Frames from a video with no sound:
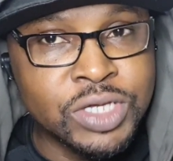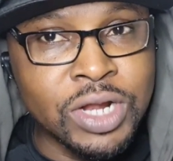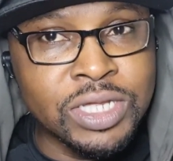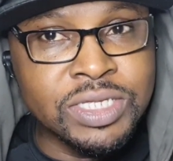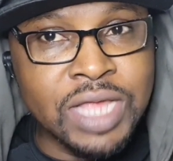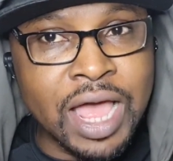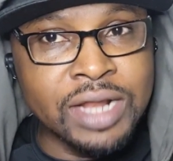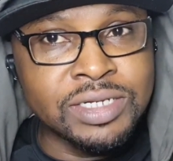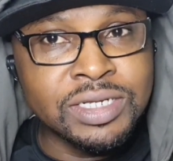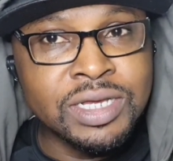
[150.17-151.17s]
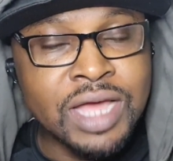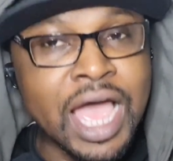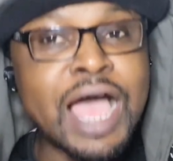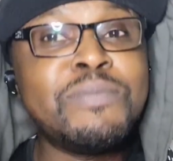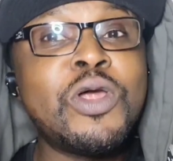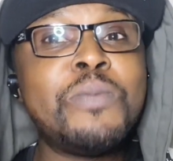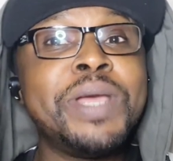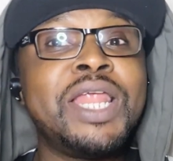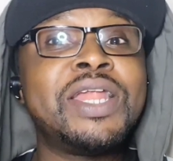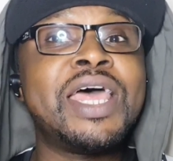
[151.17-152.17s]
You understand? I am no
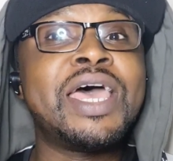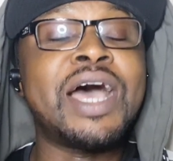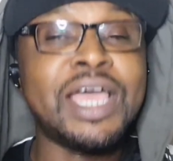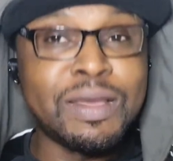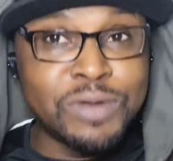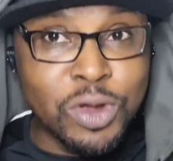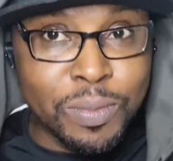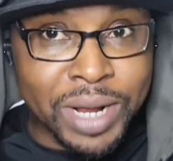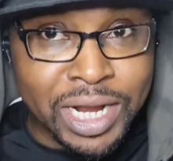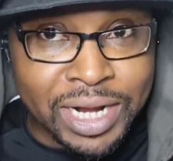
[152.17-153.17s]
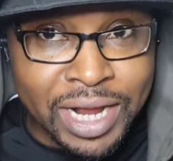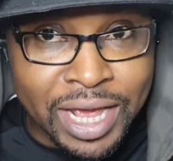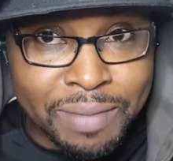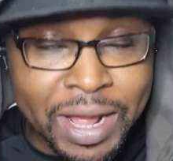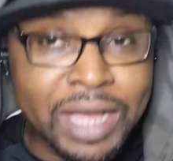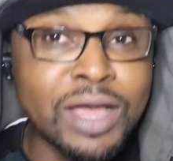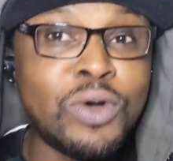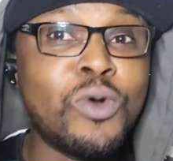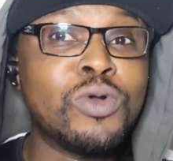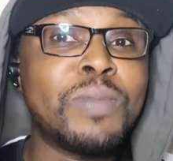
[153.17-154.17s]
billionaire. I am no millionaire, but I can
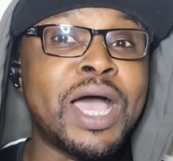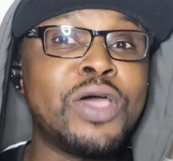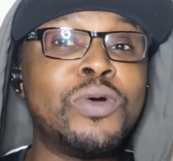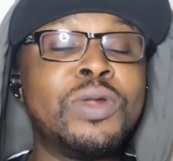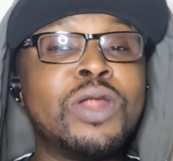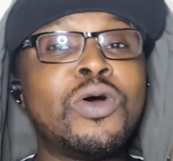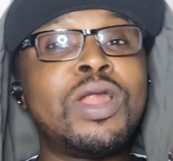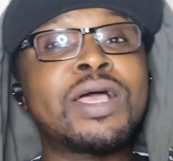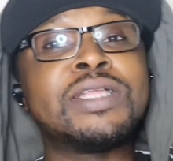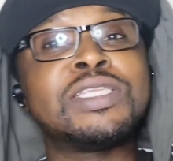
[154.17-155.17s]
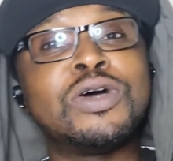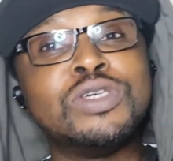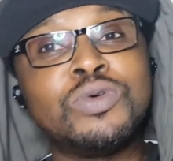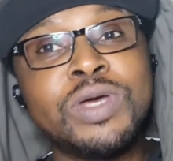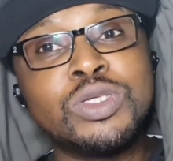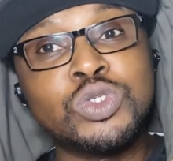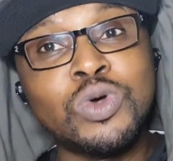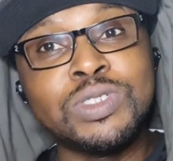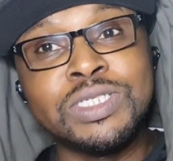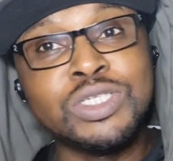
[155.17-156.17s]
hold my own. And all I can tell you is
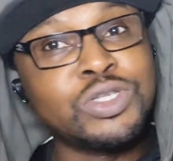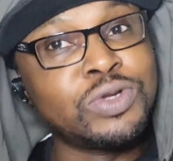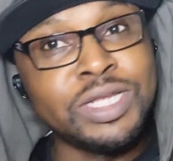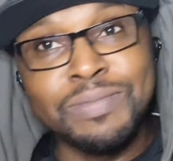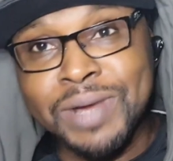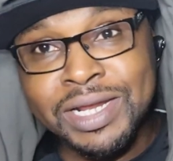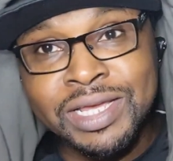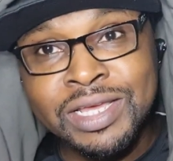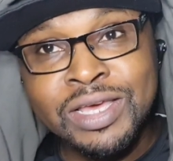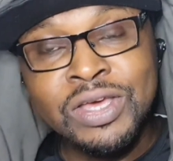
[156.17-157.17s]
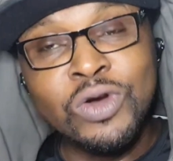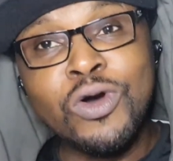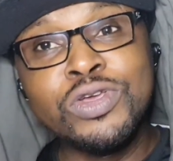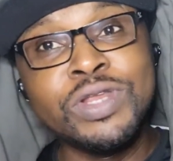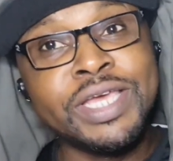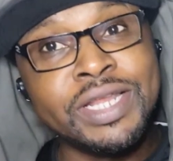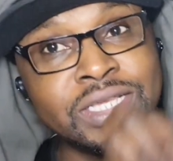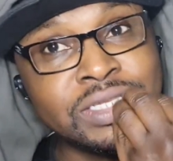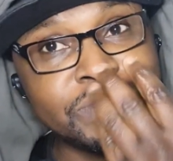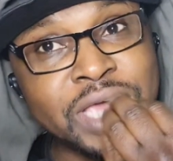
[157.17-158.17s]
sources. You don't need money. All you need
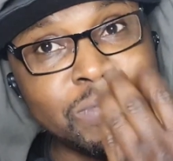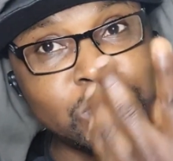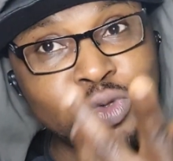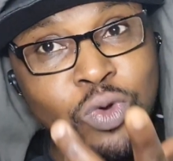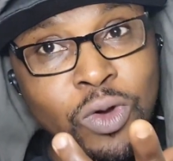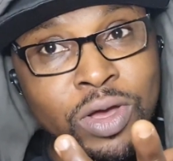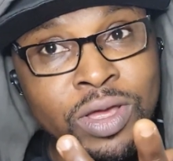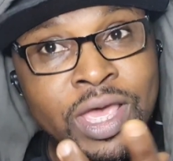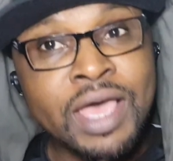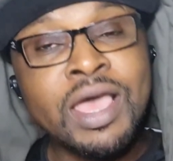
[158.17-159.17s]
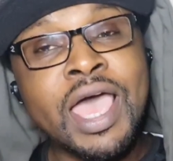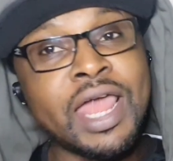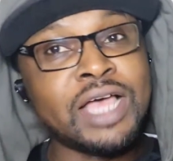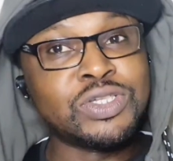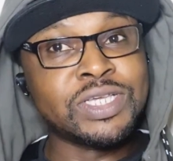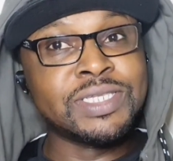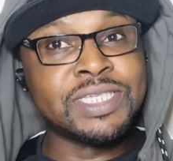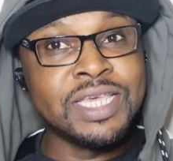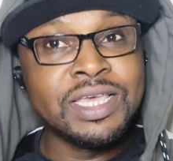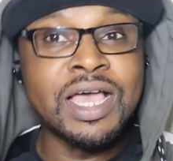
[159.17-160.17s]
is be able to talk. And as you can
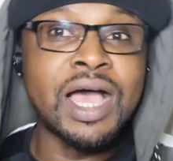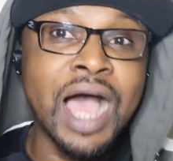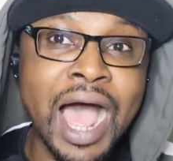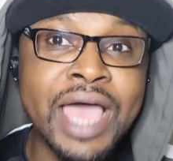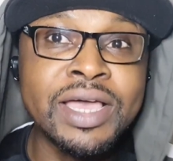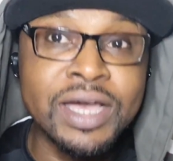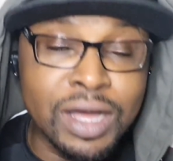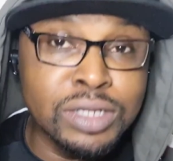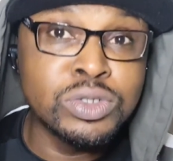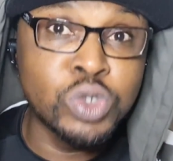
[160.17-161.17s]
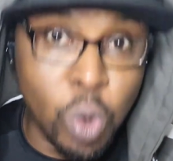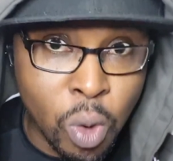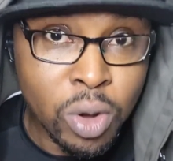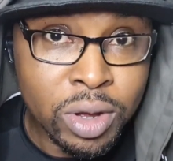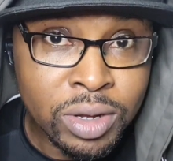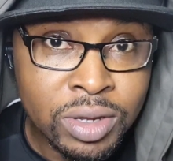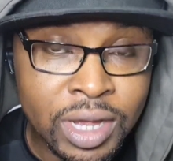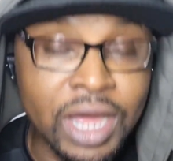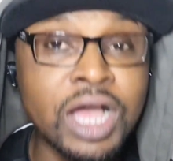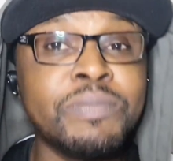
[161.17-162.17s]
see, I can talk
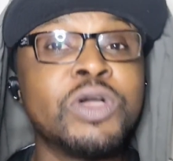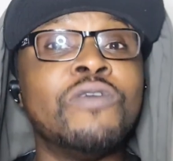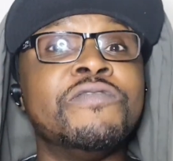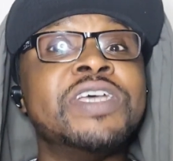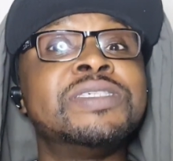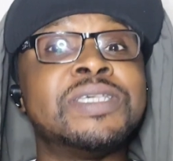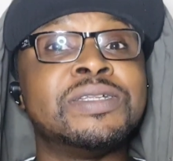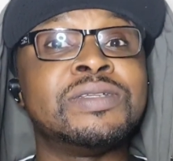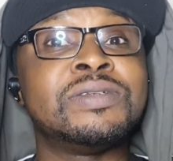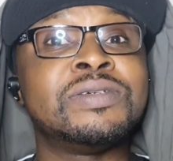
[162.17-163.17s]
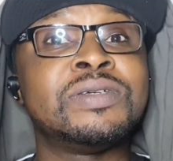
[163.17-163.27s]
and I can be convincing.